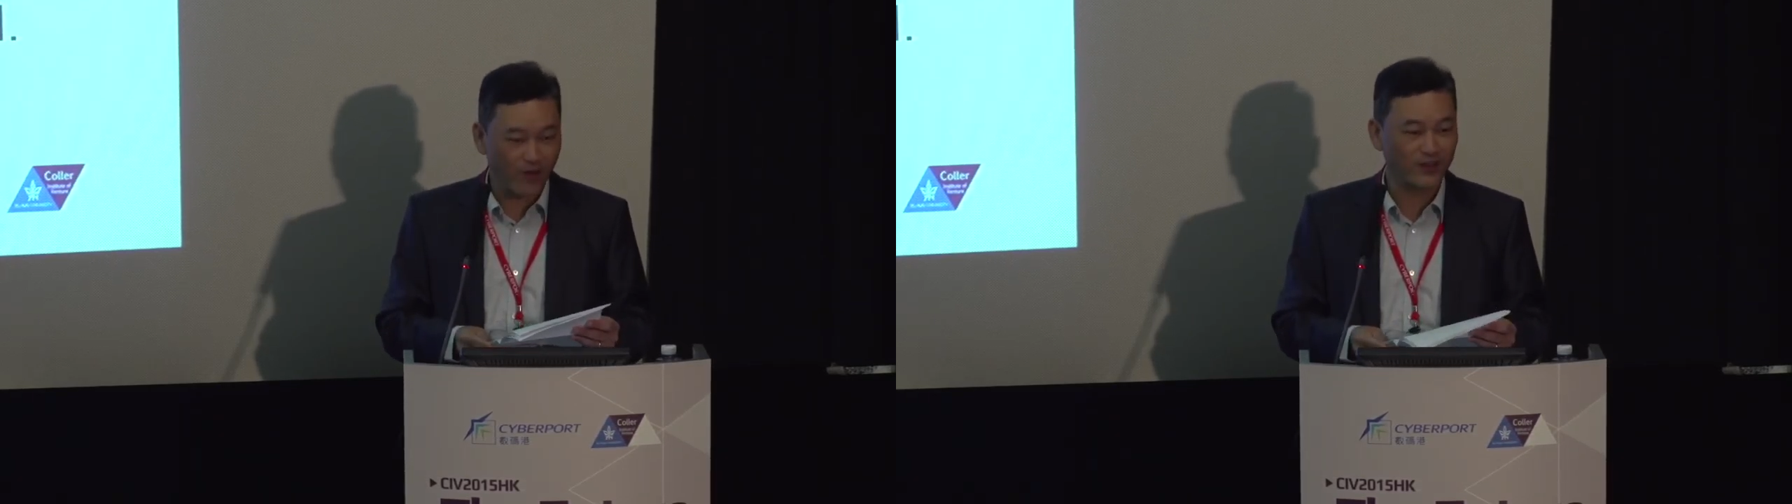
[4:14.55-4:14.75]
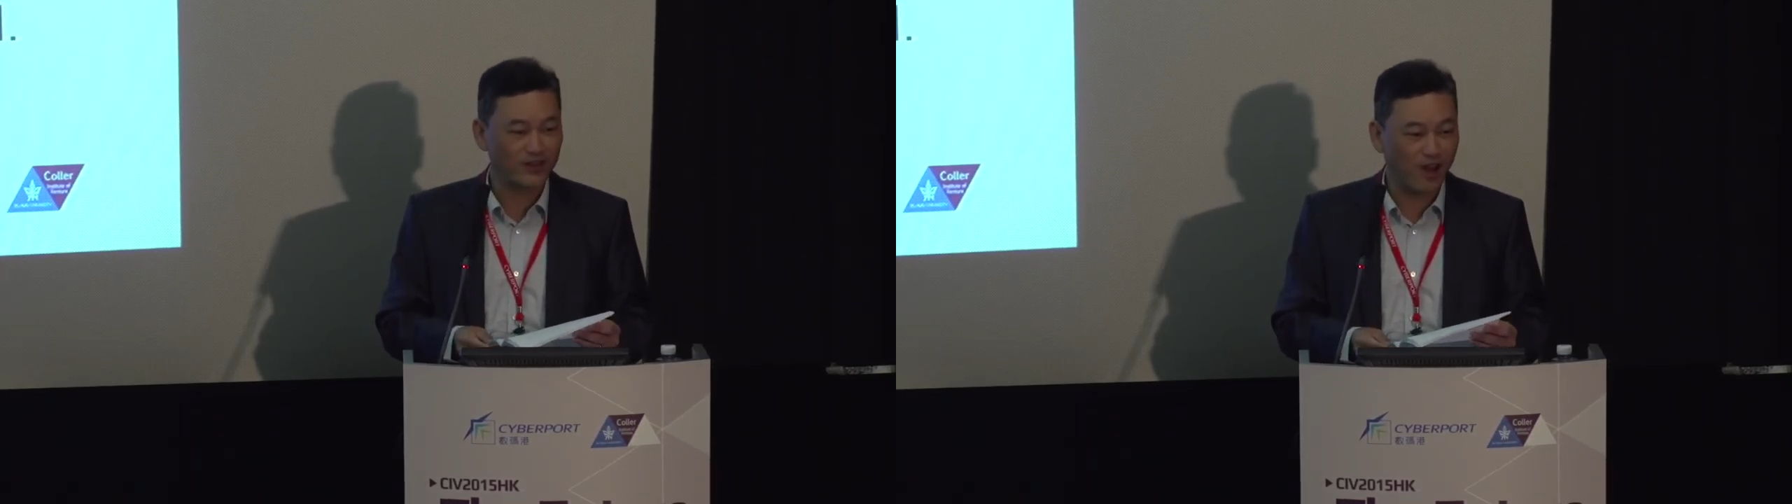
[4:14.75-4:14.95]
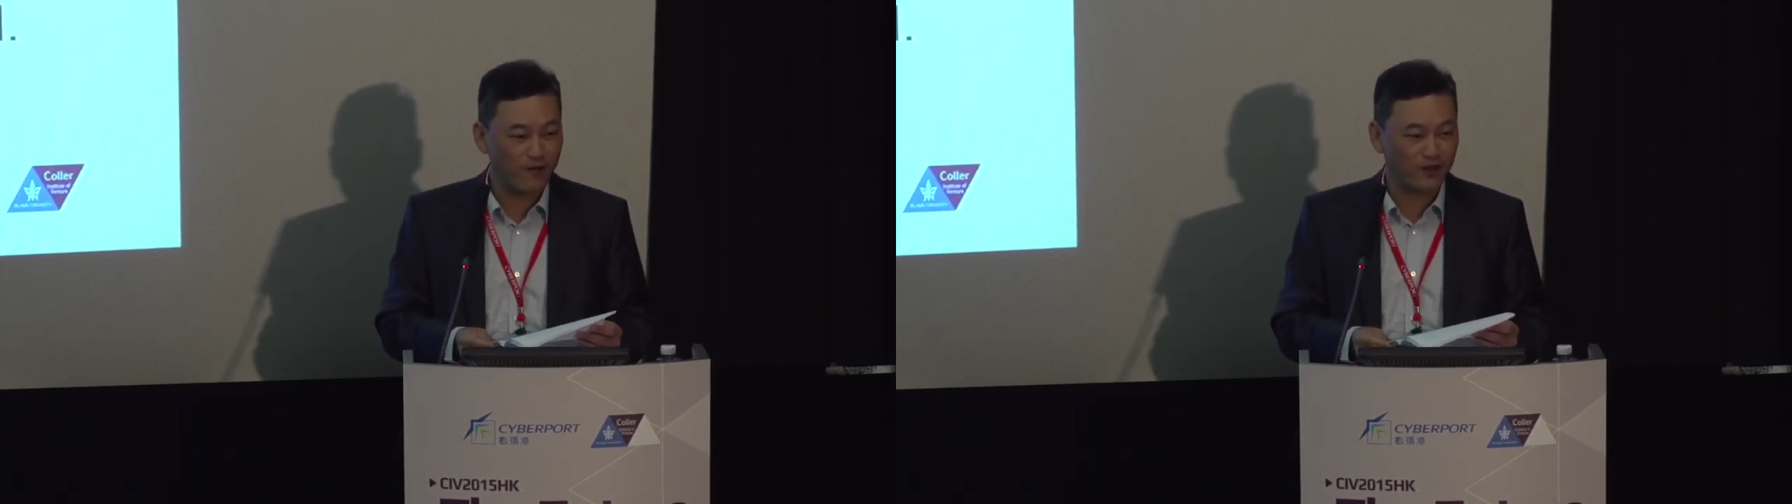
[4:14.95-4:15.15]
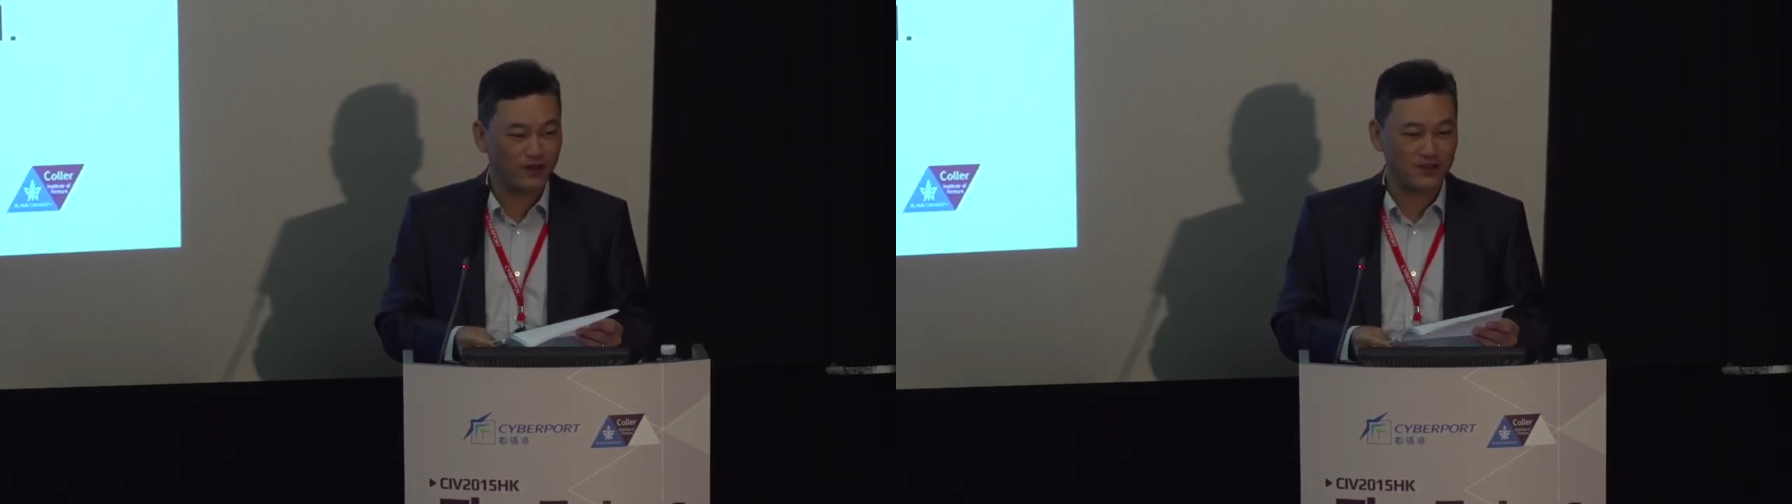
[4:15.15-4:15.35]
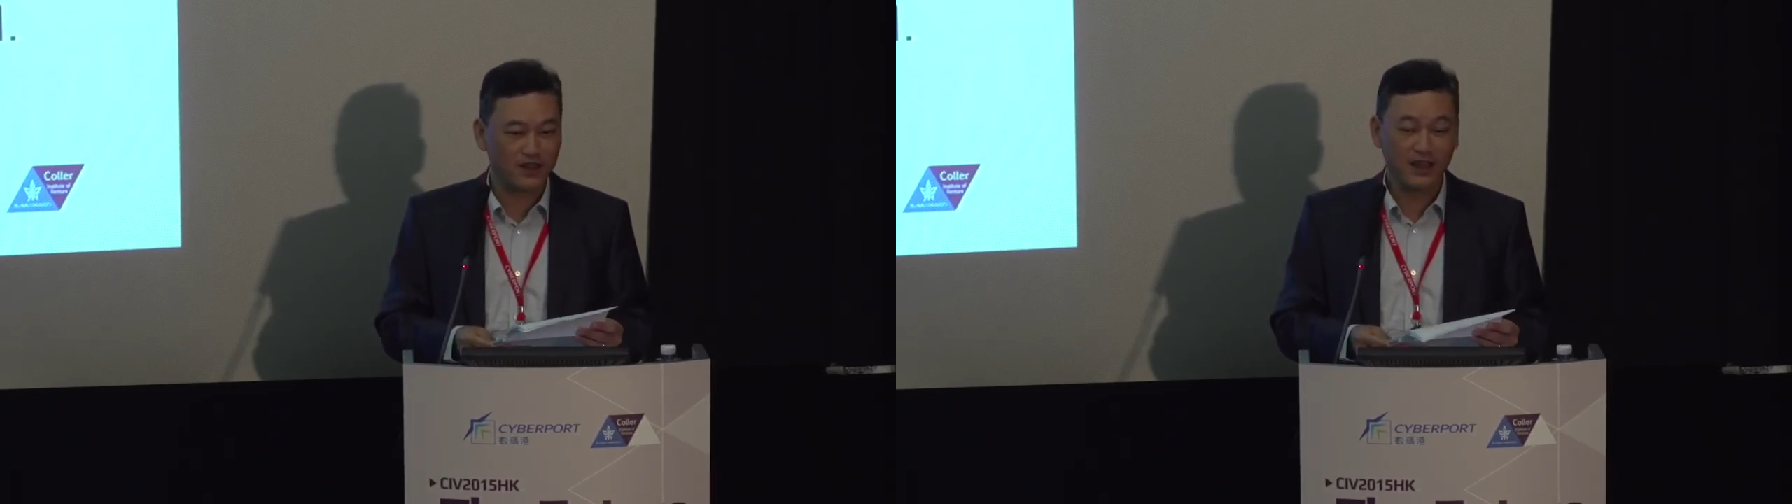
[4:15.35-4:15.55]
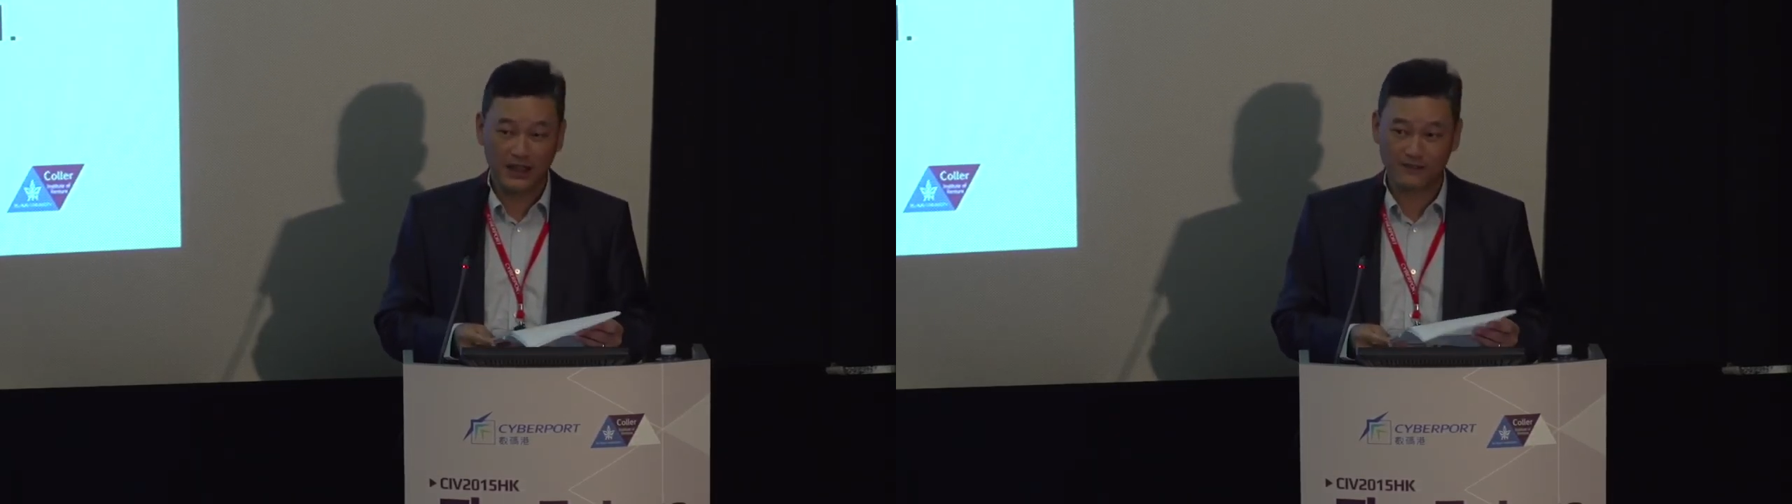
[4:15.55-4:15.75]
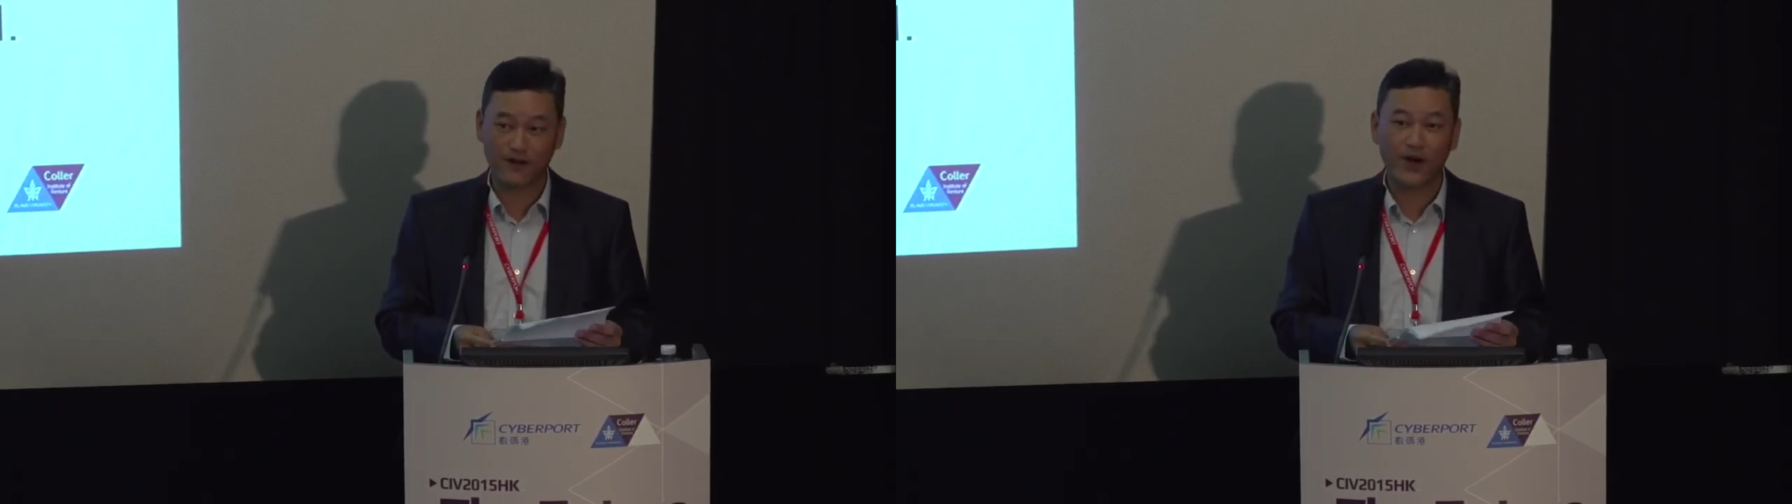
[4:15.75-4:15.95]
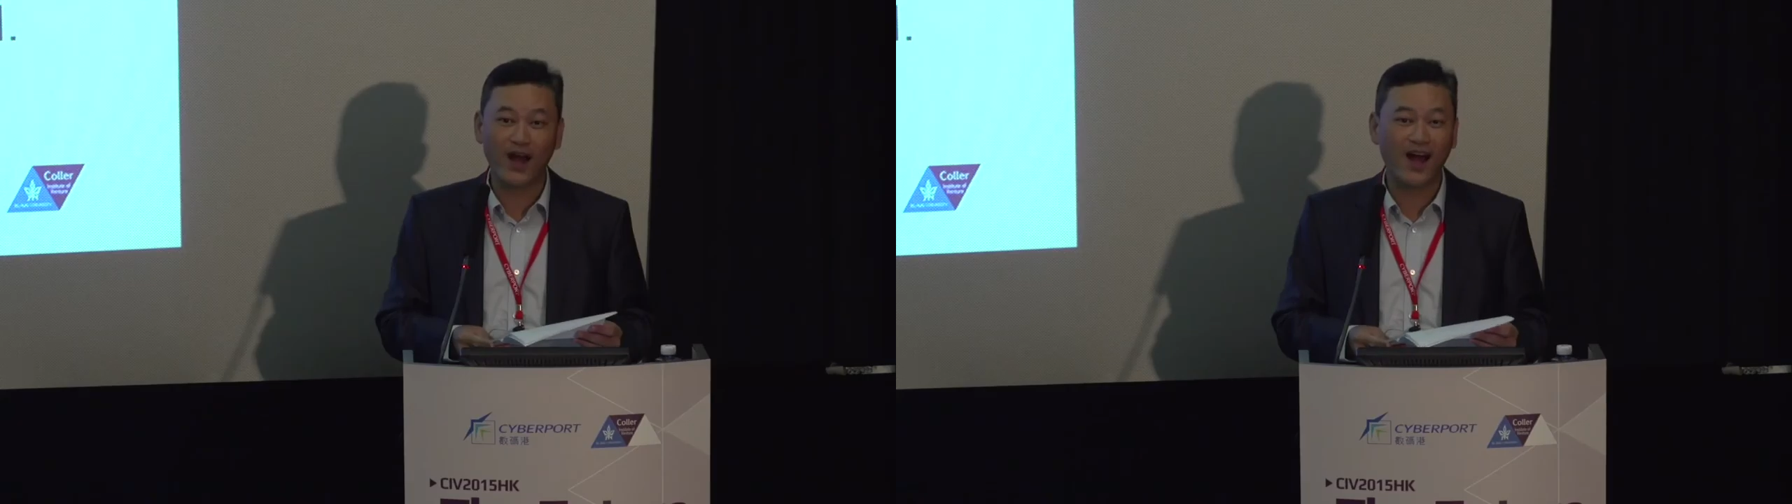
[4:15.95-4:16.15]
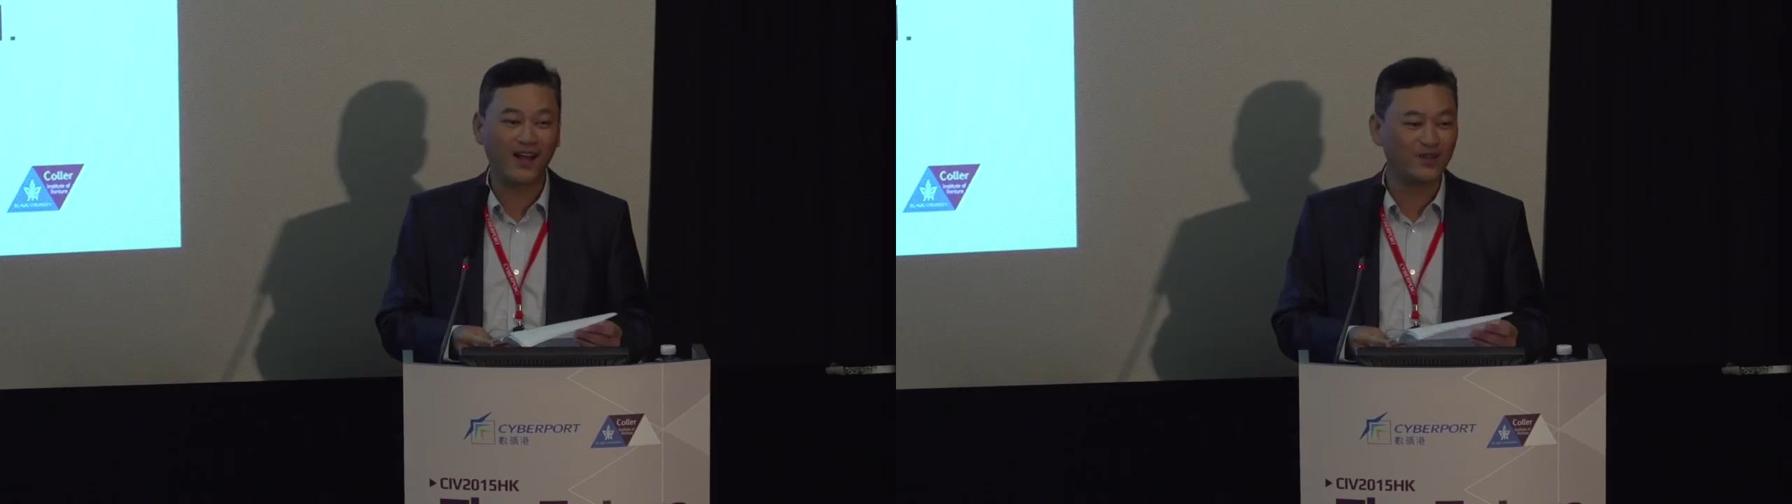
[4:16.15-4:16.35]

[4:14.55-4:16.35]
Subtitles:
on this conference is very high,